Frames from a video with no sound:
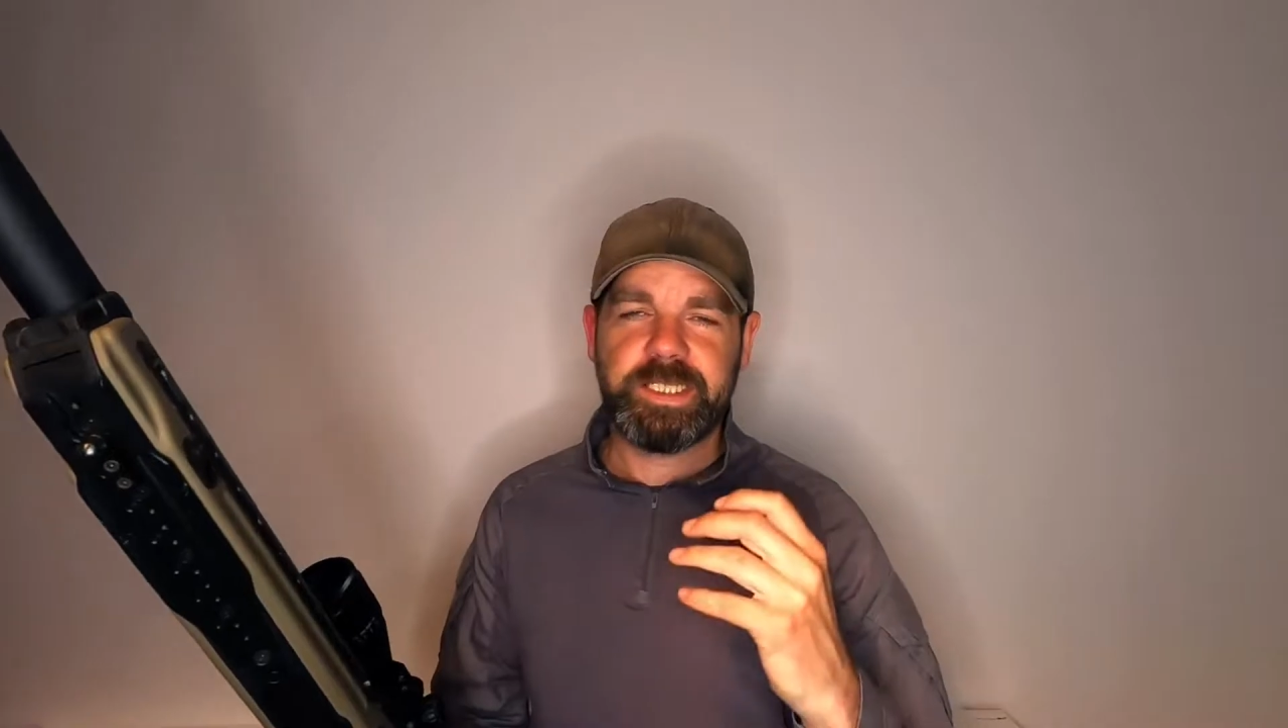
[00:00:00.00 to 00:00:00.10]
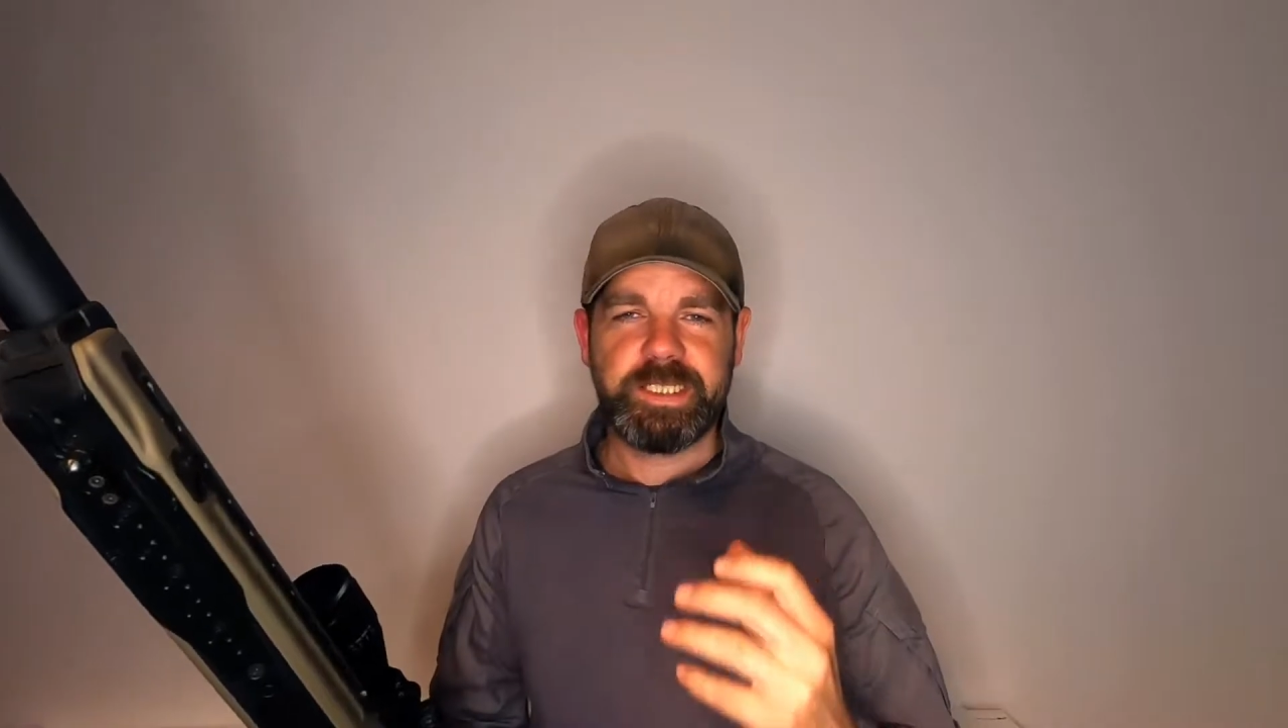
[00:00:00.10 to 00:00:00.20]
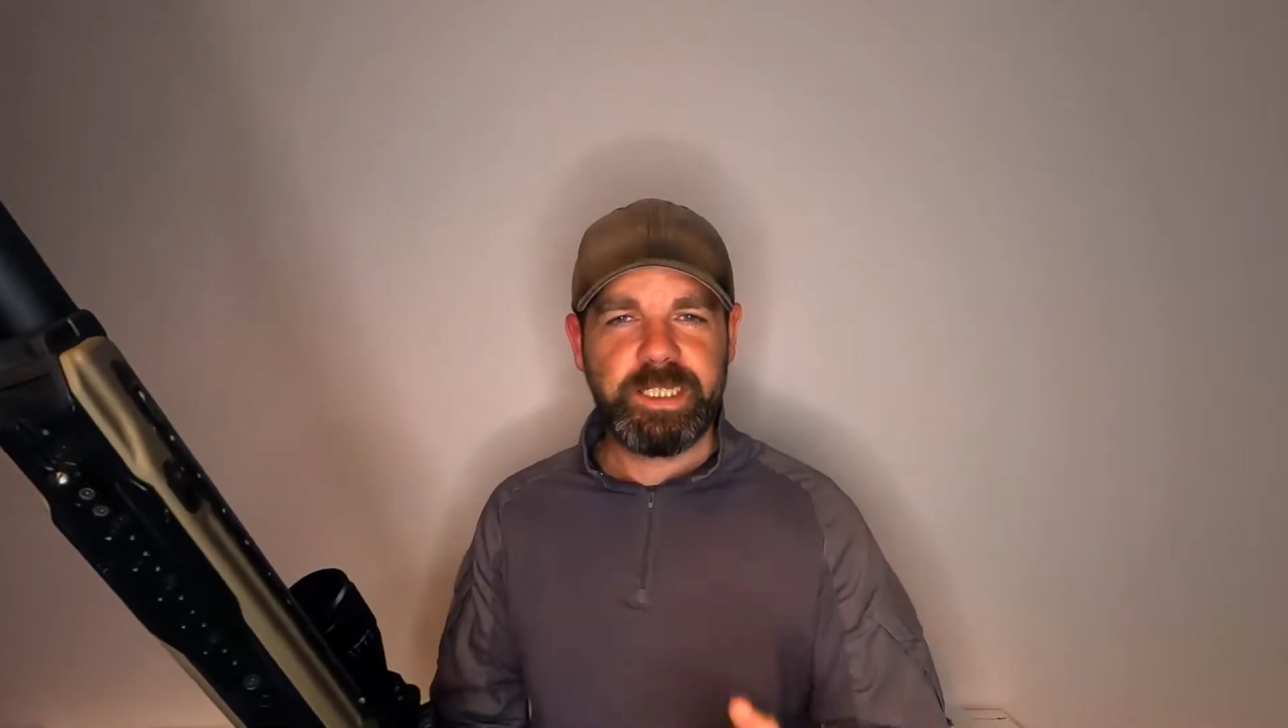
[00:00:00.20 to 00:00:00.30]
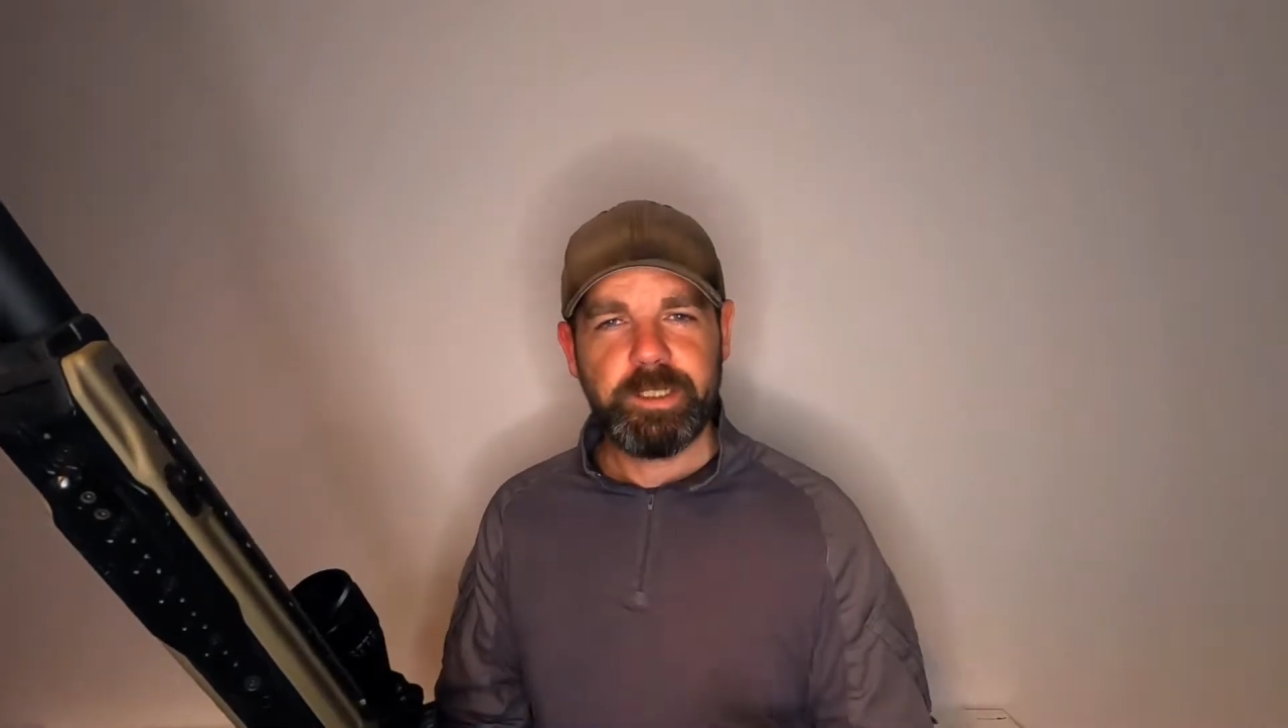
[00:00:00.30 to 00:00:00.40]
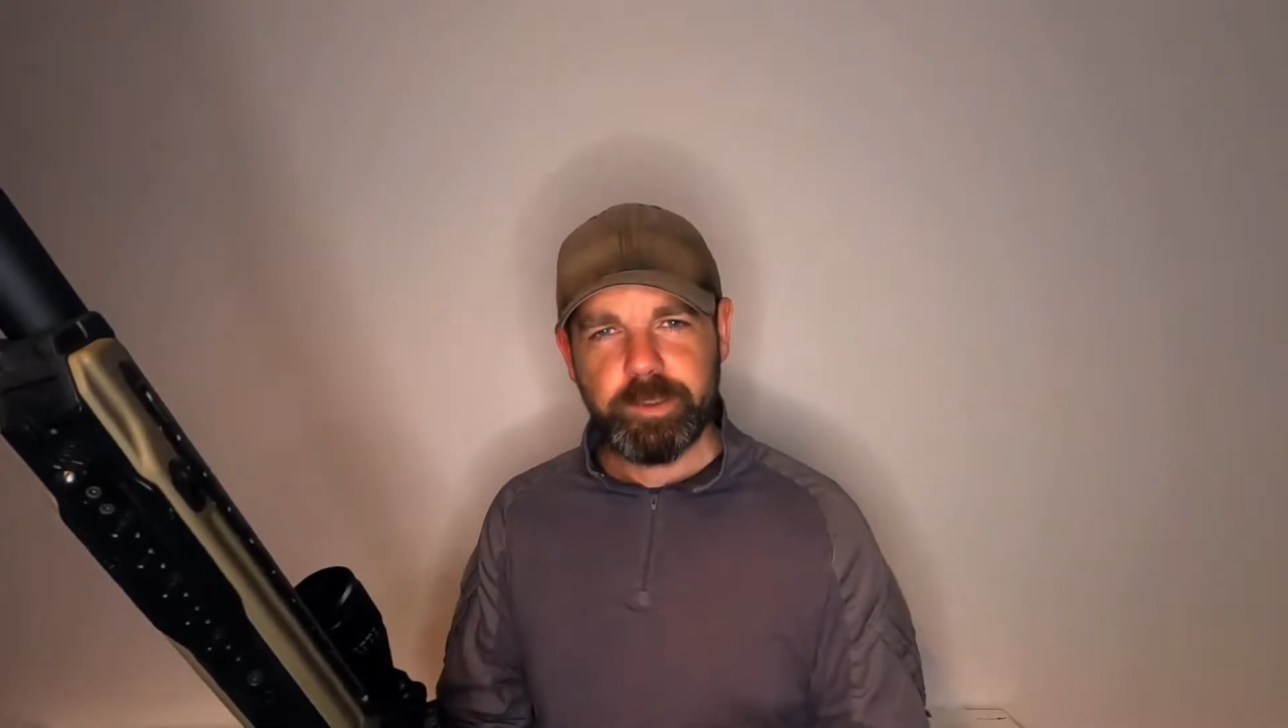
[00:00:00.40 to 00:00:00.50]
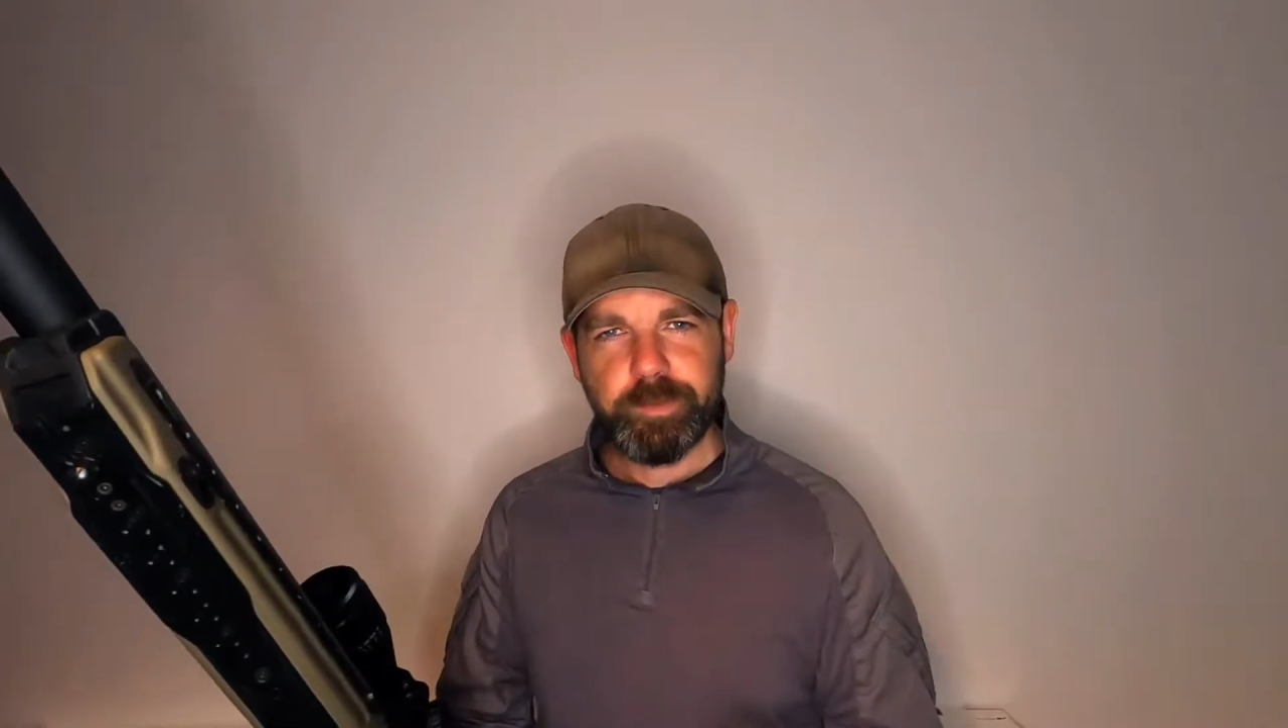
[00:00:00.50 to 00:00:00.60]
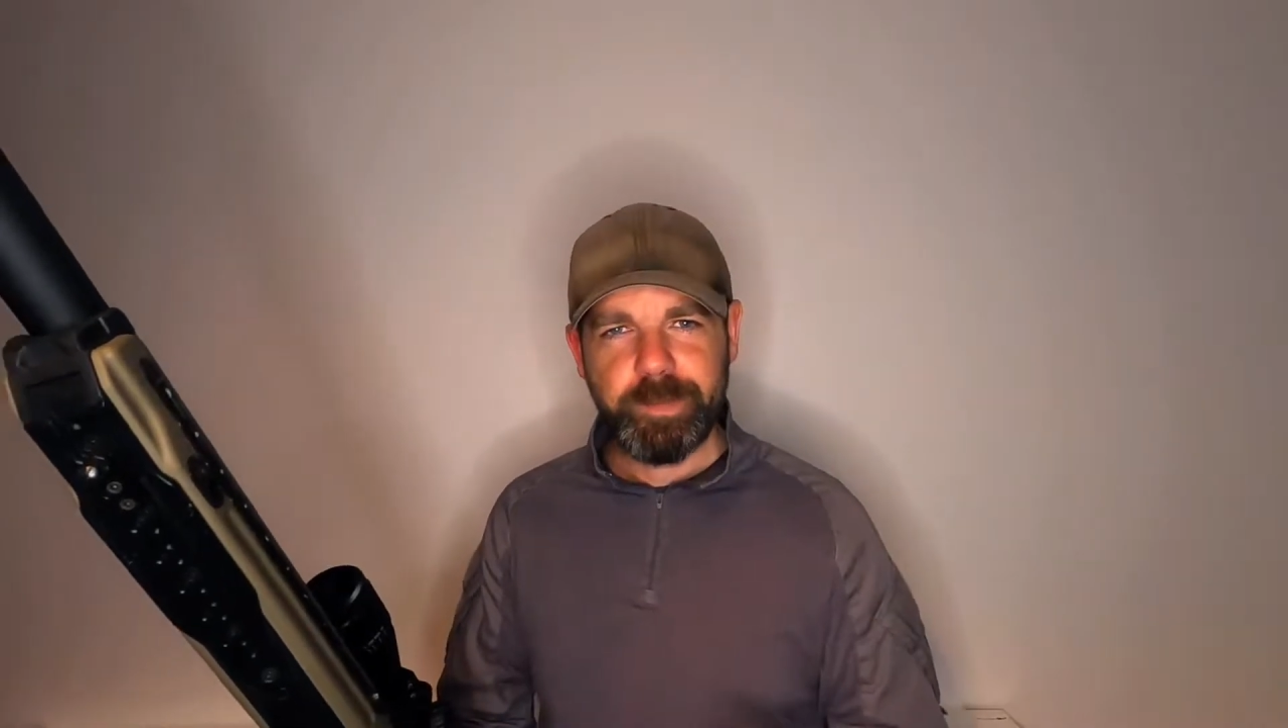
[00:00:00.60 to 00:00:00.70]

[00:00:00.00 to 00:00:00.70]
seals